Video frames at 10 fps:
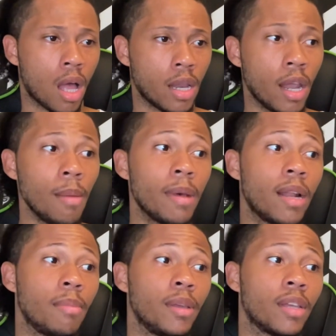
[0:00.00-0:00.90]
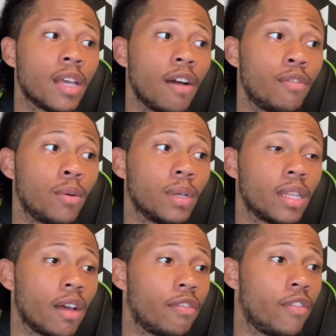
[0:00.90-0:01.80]
They better be careful with
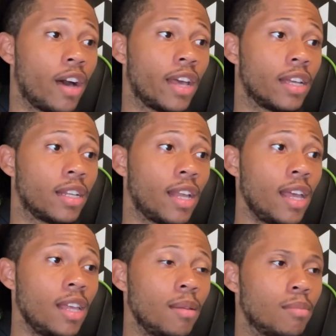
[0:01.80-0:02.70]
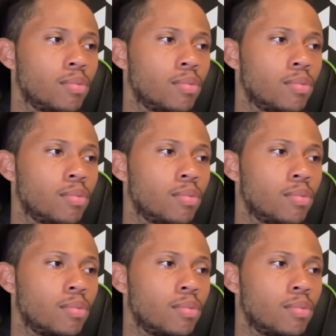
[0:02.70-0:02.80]
that fire. They